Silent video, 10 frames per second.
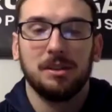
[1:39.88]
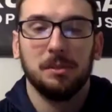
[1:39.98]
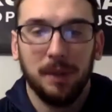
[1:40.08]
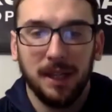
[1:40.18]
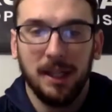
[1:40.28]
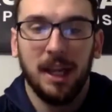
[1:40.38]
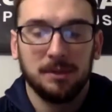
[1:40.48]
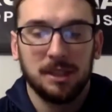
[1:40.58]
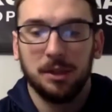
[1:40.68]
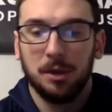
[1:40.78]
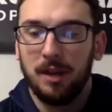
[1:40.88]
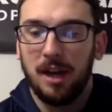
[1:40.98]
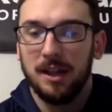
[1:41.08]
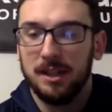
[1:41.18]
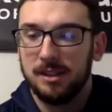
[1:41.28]
some big games that you have
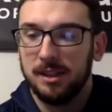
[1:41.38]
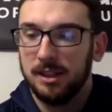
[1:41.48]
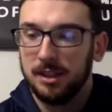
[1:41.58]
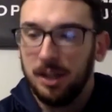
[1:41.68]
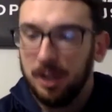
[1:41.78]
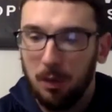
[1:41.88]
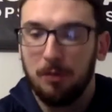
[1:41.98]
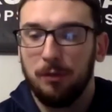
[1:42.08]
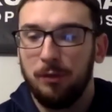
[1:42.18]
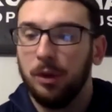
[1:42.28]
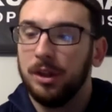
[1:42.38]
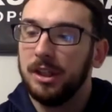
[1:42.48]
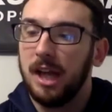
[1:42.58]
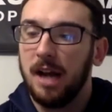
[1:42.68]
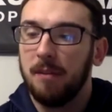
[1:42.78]
had this season. You went for
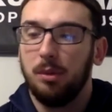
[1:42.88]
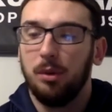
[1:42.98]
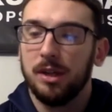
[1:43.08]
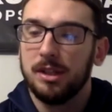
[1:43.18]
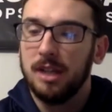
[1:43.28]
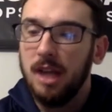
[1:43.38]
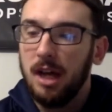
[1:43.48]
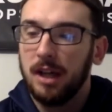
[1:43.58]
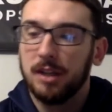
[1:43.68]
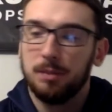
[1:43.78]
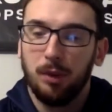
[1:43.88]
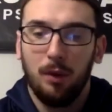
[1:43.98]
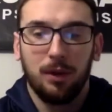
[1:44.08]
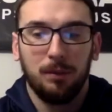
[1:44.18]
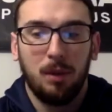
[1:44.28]
49 points against
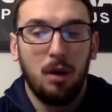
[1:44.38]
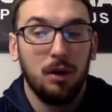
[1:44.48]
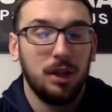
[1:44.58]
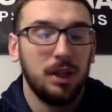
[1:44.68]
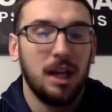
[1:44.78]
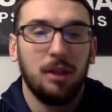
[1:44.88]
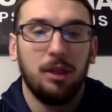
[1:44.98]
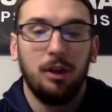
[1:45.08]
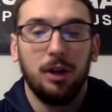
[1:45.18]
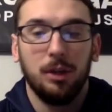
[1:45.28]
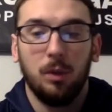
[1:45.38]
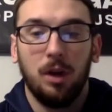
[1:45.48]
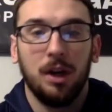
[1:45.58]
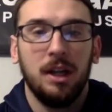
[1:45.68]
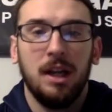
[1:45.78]
Broken Bow, and then you had
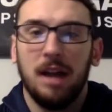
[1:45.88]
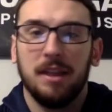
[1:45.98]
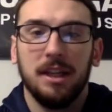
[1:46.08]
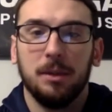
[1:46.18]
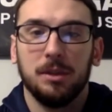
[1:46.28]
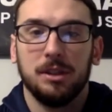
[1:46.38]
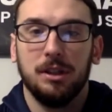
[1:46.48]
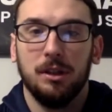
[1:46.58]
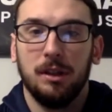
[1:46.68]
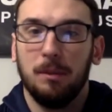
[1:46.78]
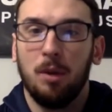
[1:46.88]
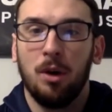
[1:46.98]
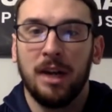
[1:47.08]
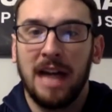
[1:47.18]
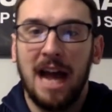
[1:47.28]
31. I think it was the
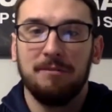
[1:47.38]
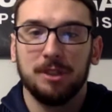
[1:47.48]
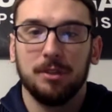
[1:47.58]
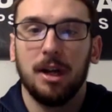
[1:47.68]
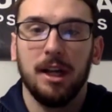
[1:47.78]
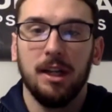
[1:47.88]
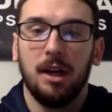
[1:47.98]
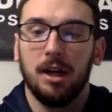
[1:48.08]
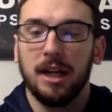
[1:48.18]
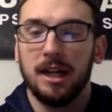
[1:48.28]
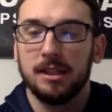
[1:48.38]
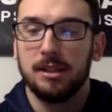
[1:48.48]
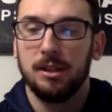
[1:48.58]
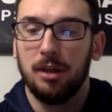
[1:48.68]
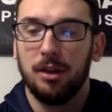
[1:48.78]
morning after, right?
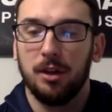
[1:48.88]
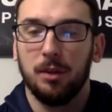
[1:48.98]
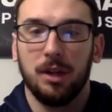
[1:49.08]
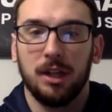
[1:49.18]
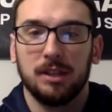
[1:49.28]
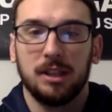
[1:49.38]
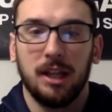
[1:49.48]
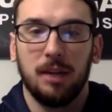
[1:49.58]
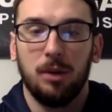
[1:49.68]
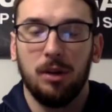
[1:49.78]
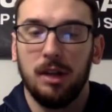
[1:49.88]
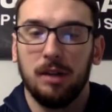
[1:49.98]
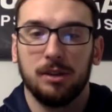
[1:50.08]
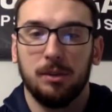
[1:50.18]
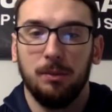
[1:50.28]
You had 31 against Claremore. That
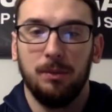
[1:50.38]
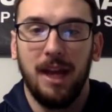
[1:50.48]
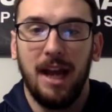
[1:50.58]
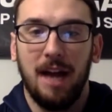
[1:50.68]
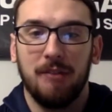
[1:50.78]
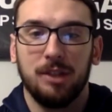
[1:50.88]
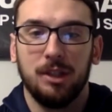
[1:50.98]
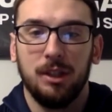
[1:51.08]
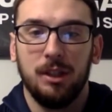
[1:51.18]
was the day after.